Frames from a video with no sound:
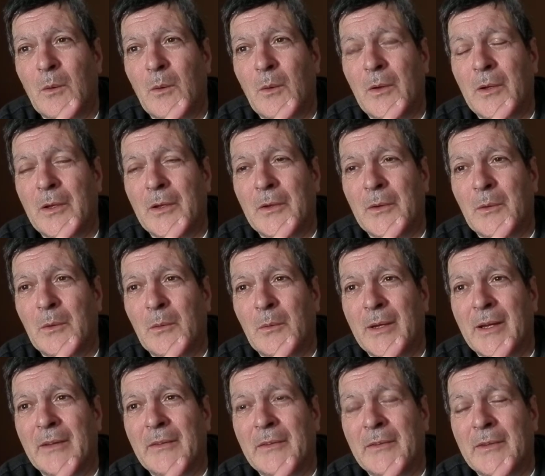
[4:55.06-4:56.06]

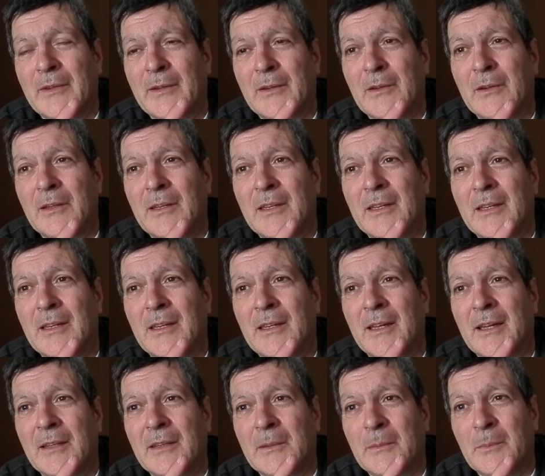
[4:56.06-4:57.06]
rather than looking
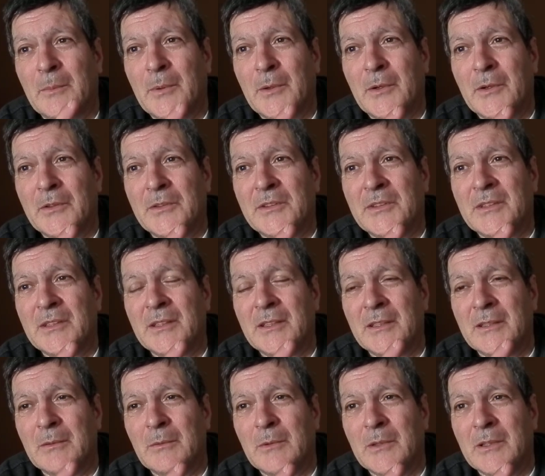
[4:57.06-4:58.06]
at the person in
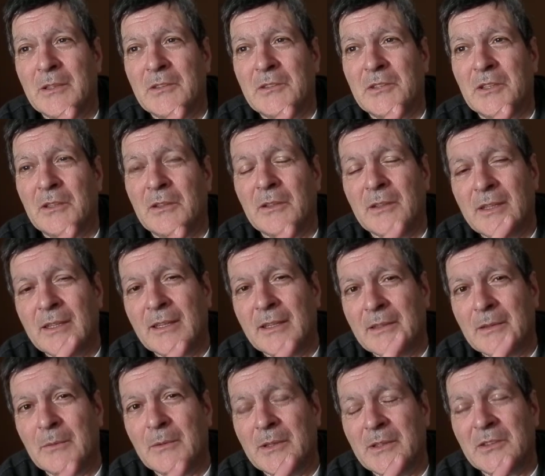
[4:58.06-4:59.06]
the wheelchair, looking at
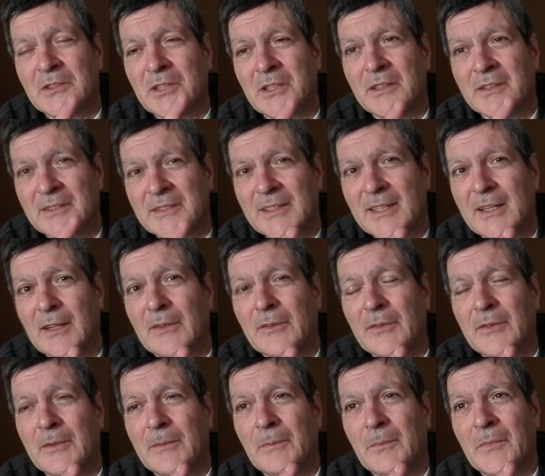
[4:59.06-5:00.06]
the wheelchair itself.
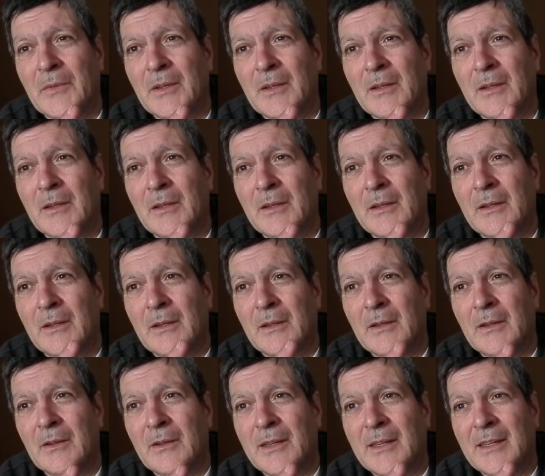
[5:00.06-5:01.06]

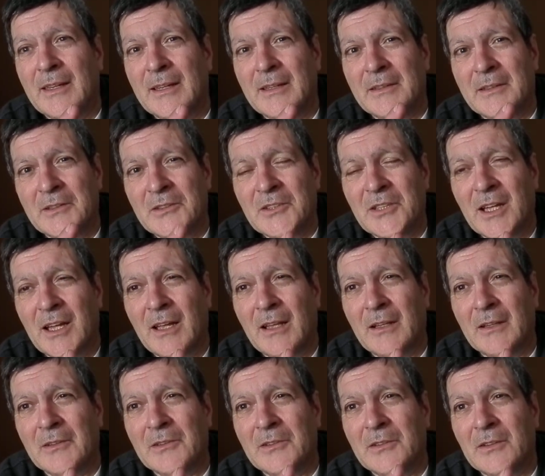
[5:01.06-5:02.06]
looking at the
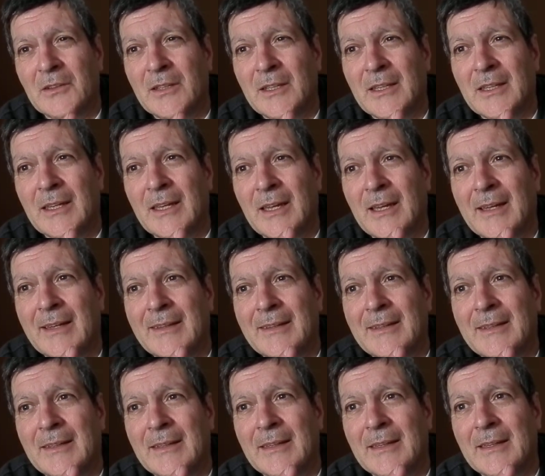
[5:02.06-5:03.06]
challenge, looking at
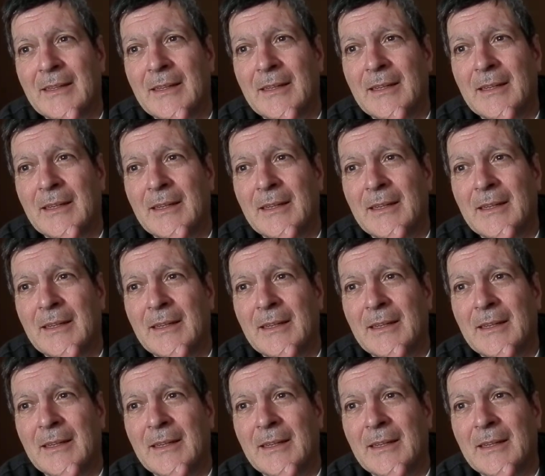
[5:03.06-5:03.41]
the